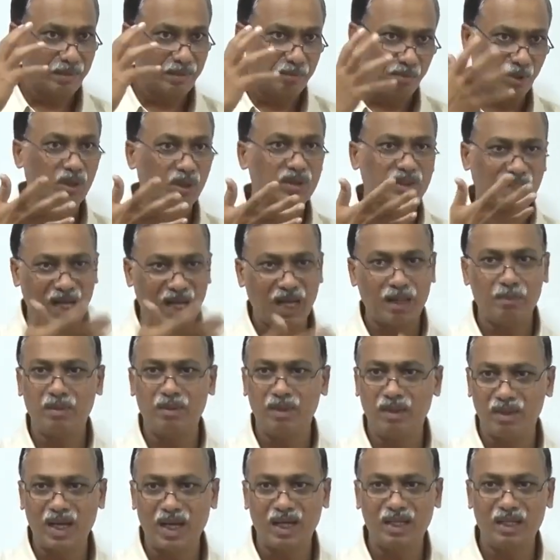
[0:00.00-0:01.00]
because I am
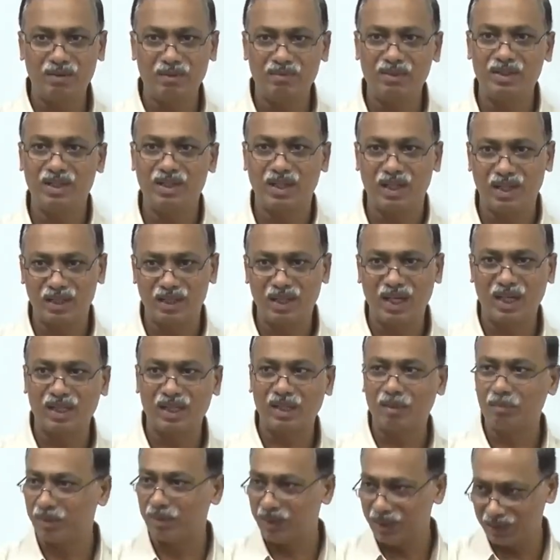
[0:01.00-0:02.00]
in that division in that
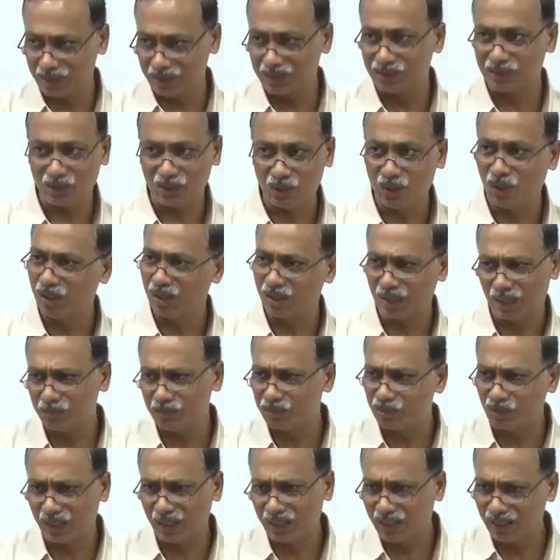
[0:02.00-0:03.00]
company since a long time.
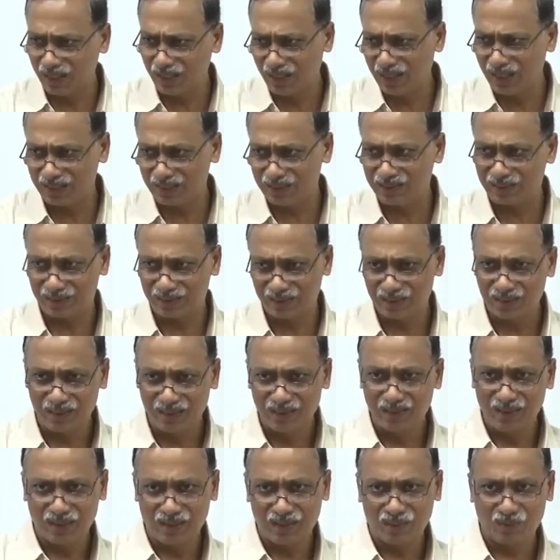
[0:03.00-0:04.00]
So, I can guess
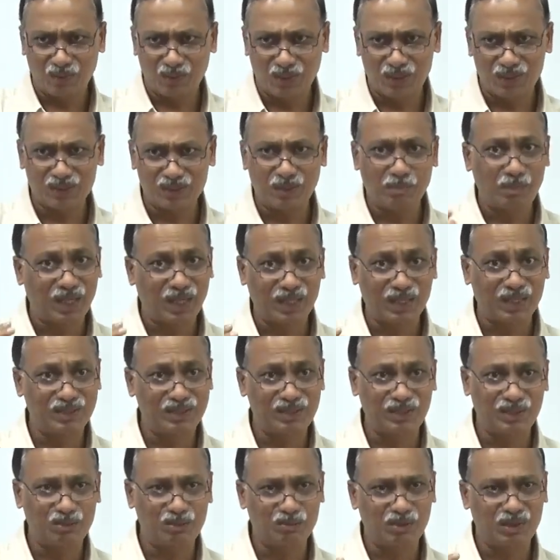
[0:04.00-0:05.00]
what is the market
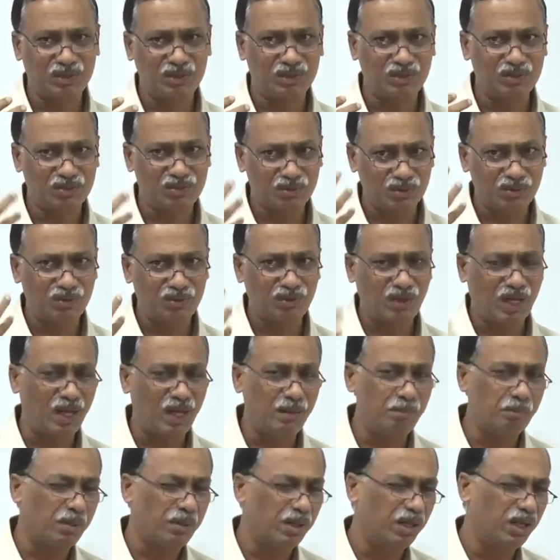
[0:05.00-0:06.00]
situation. So, I
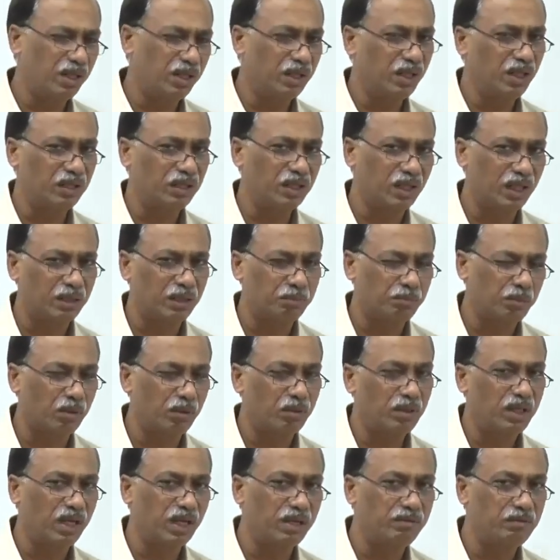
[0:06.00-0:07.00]
am predicting that
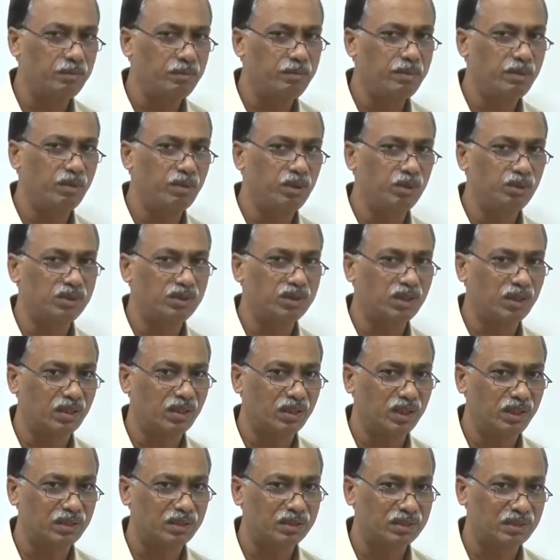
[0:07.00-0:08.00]
probably I will be able to
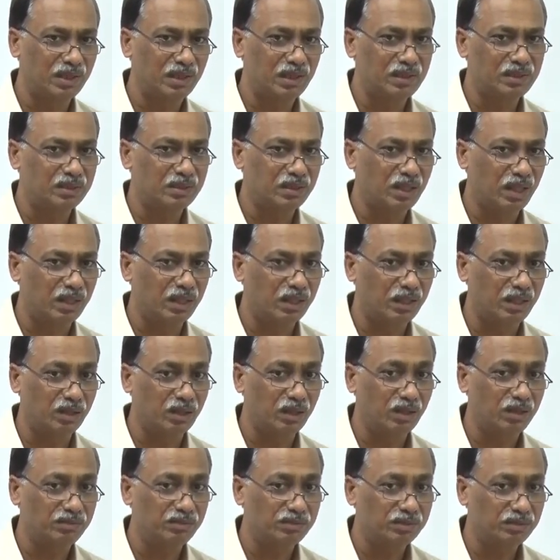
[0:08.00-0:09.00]
generate a sales target
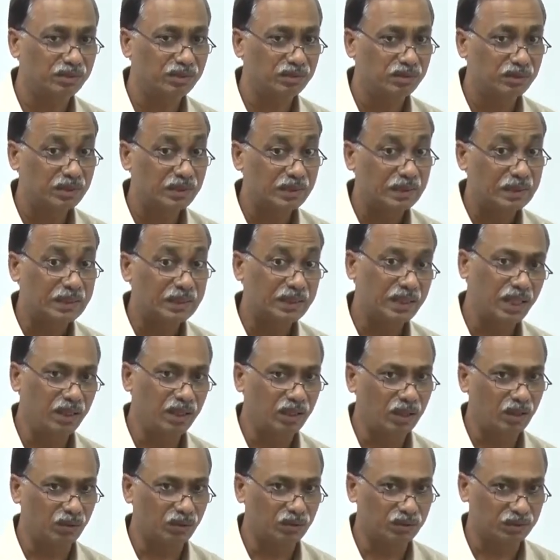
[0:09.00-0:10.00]
of
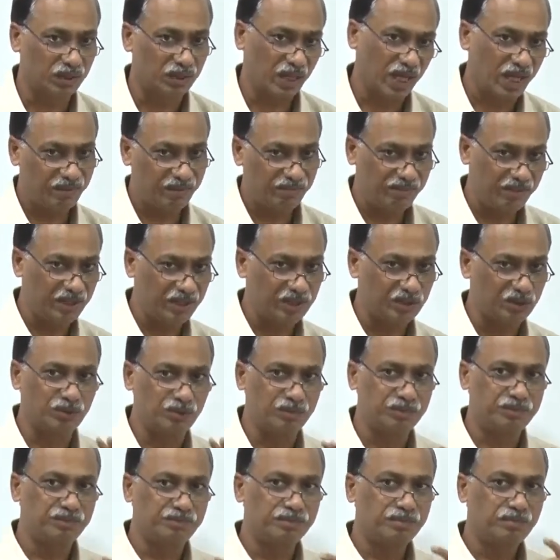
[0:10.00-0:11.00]
10 crores, I feel so.
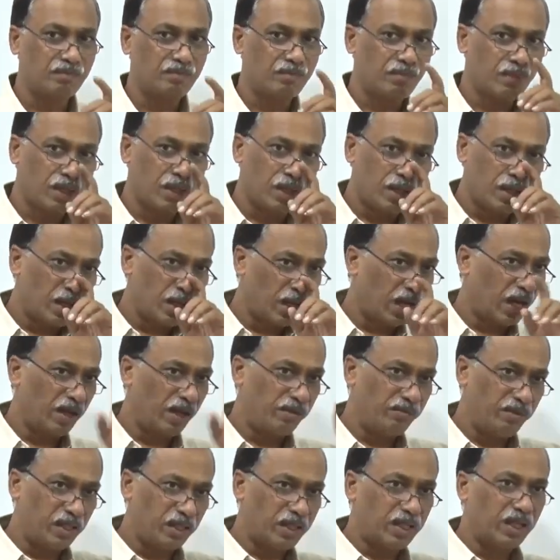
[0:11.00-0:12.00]
I
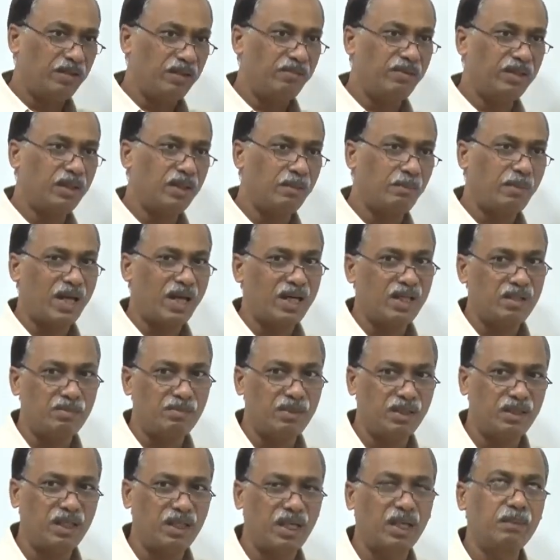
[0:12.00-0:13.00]
will convey the
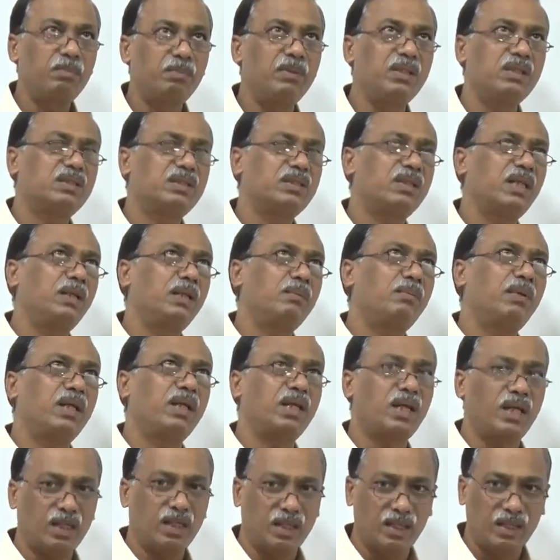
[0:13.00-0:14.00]
management that please set my
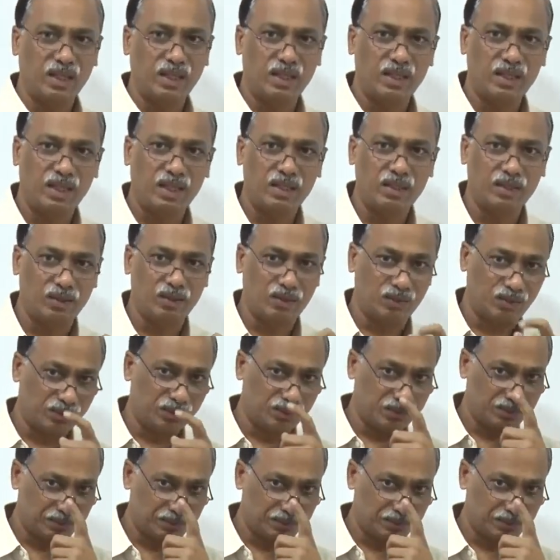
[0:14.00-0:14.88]
target at 9 crore.